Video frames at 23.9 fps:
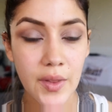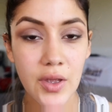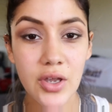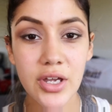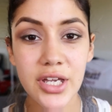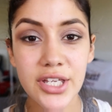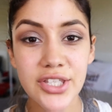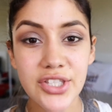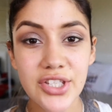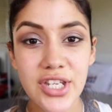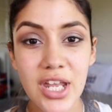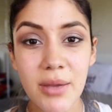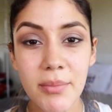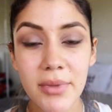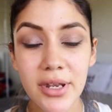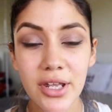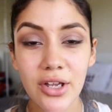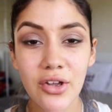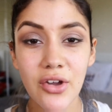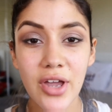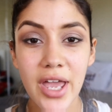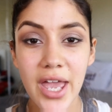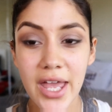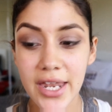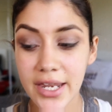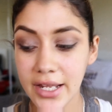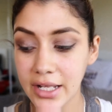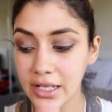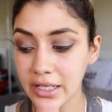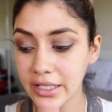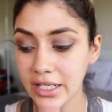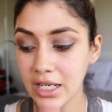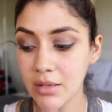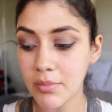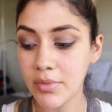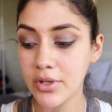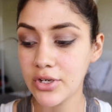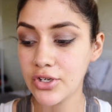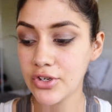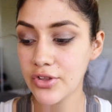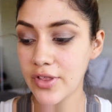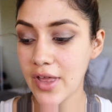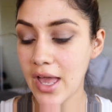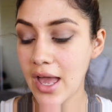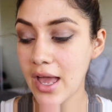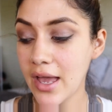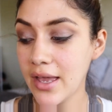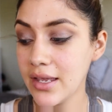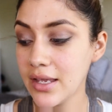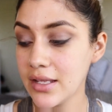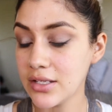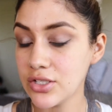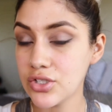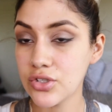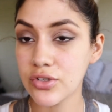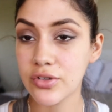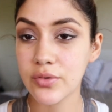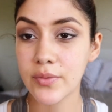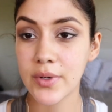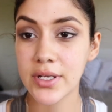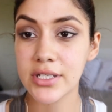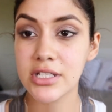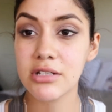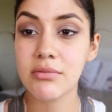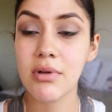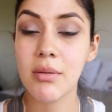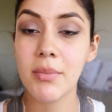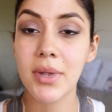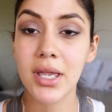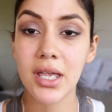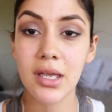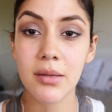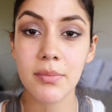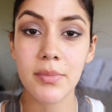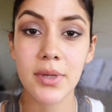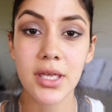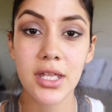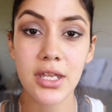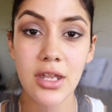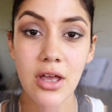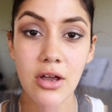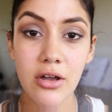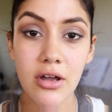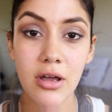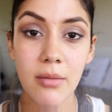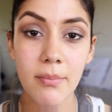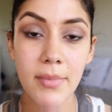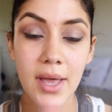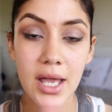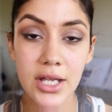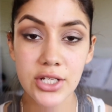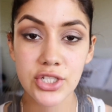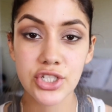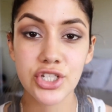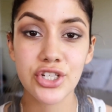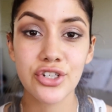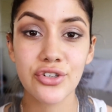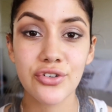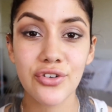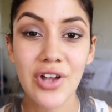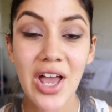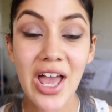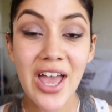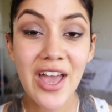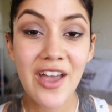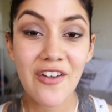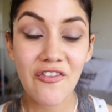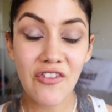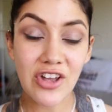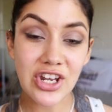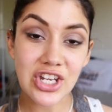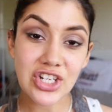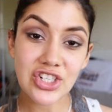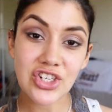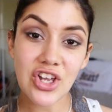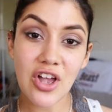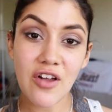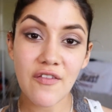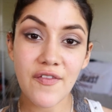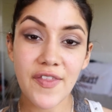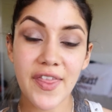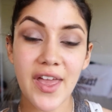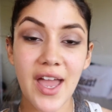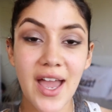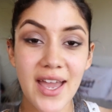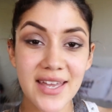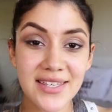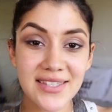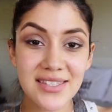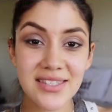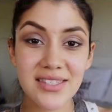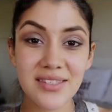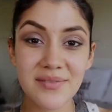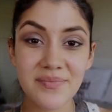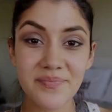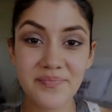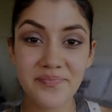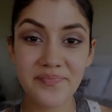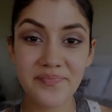Okay, so now I'm gonna go ahead and clean up under the eye and do the rest of my makeup, and I'll come back to finish off the eyes.